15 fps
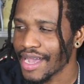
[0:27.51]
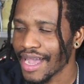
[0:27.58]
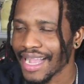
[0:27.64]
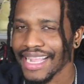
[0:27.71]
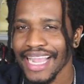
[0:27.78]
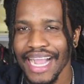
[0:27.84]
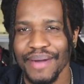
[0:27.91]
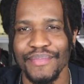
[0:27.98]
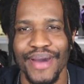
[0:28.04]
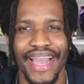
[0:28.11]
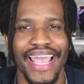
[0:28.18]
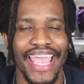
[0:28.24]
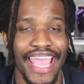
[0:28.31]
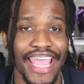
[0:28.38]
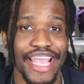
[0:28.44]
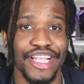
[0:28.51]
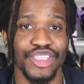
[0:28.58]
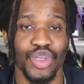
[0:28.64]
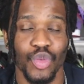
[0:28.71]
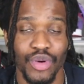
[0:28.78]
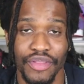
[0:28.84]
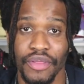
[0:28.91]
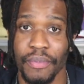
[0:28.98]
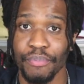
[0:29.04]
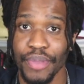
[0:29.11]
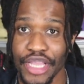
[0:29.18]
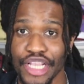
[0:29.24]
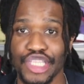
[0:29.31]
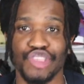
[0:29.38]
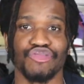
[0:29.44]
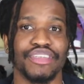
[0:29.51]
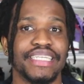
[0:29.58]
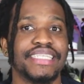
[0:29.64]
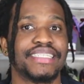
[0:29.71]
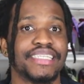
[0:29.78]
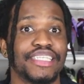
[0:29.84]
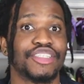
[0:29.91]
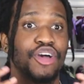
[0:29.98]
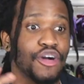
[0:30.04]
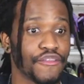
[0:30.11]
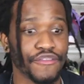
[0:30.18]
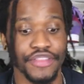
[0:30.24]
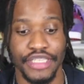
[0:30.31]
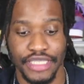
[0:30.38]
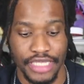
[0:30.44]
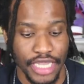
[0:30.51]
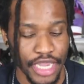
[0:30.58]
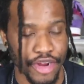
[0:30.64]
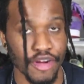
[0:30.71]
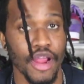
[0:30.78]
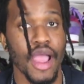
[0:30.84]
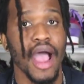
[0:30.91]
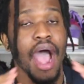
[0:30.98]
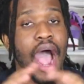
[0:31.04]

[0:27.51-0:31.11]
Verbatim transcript: I got my hands on one of the biggest releases of this year.